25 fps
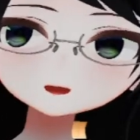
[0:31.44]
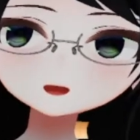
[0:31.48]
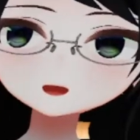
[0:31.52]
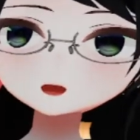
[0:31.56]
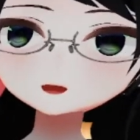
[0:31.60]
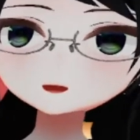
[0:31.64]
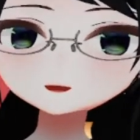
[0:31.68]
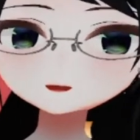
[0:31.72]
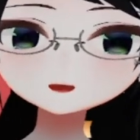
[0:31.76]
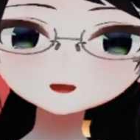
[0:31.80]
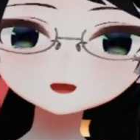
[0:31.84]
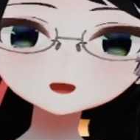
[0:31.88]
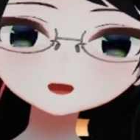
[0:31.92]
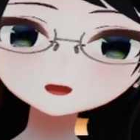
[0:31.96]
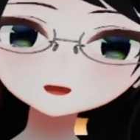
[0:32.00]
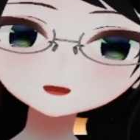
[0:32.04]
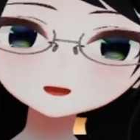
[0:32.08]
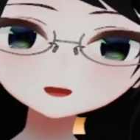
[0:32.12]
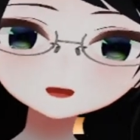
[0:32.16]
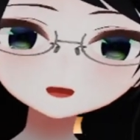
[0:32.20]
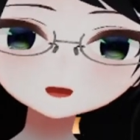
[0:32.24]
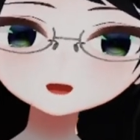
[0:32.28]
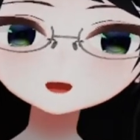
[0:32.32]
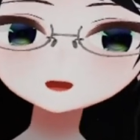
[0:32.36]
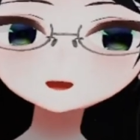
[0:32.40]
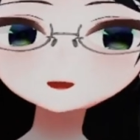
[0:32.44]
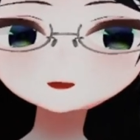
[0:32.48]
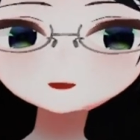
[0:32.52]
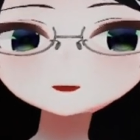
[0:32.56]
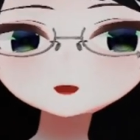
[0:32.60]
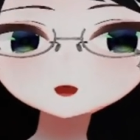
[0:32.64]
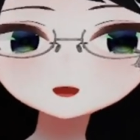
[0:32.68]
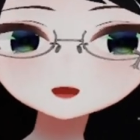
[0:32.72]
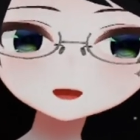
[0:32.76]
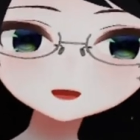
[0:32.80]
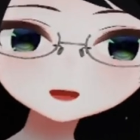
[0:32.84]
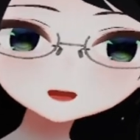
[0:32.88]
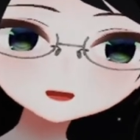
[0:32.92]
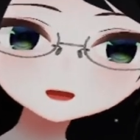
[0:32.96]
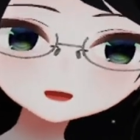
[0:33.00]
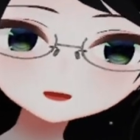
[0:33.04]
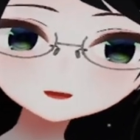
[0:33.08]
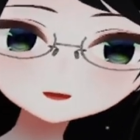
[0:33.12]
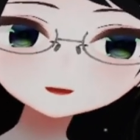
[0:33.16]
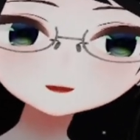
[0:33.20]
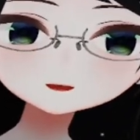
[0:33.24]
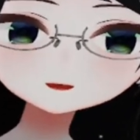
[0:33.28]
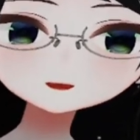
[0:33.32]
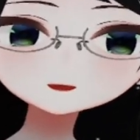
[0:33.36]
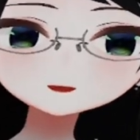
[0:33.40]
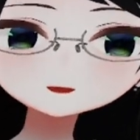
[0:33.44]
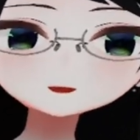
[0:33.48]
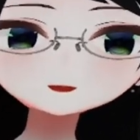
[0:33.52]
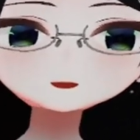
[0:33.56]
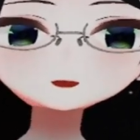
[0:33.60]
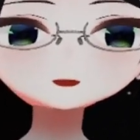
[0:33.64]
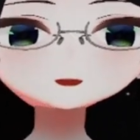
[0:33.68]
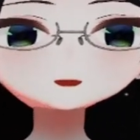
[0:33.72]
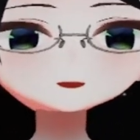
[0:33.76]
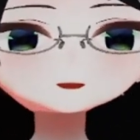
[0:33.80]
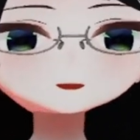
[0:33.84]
your sense of wonder.